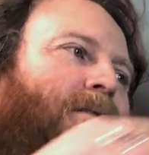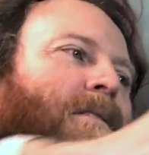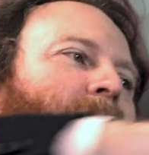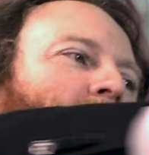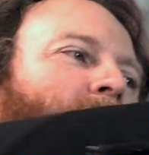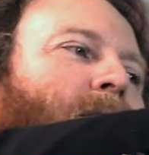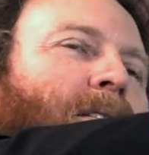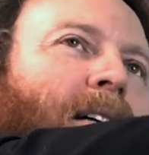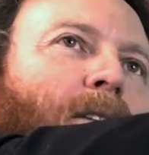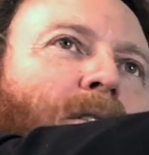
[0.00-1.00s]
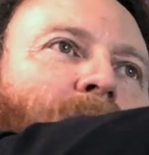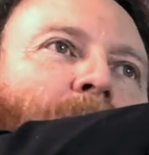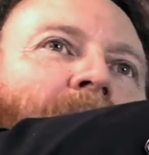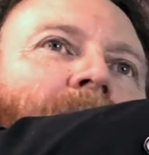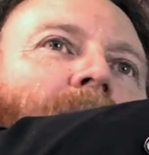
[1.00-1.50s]
Sounds a little sour to
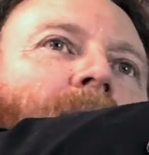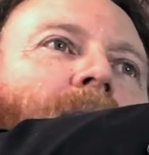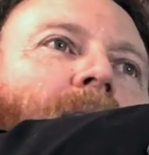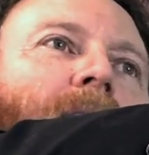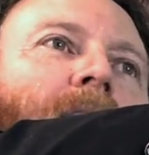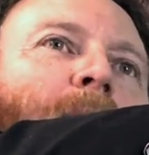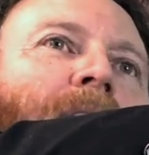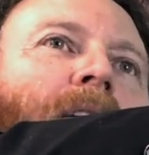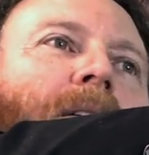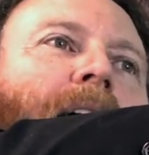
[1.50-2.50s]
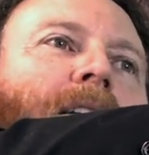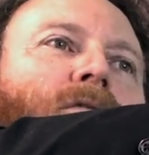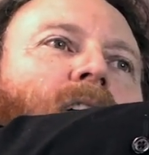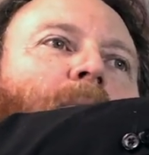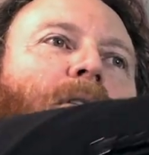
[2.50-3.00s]
me. I'm going to go ahead and
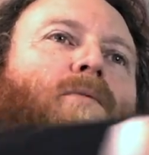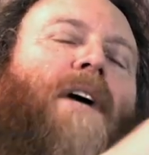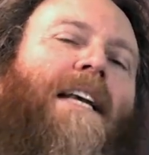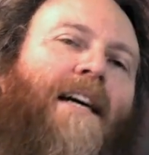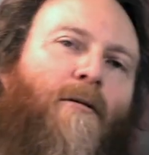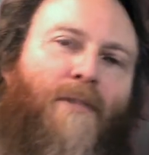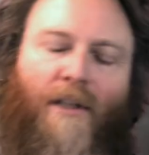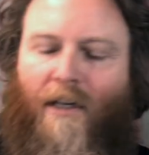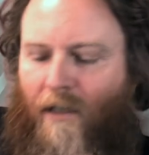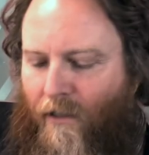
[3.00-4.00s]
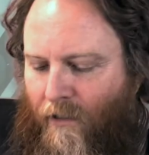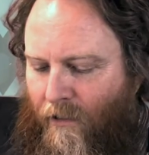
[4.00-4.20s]
drop it way down below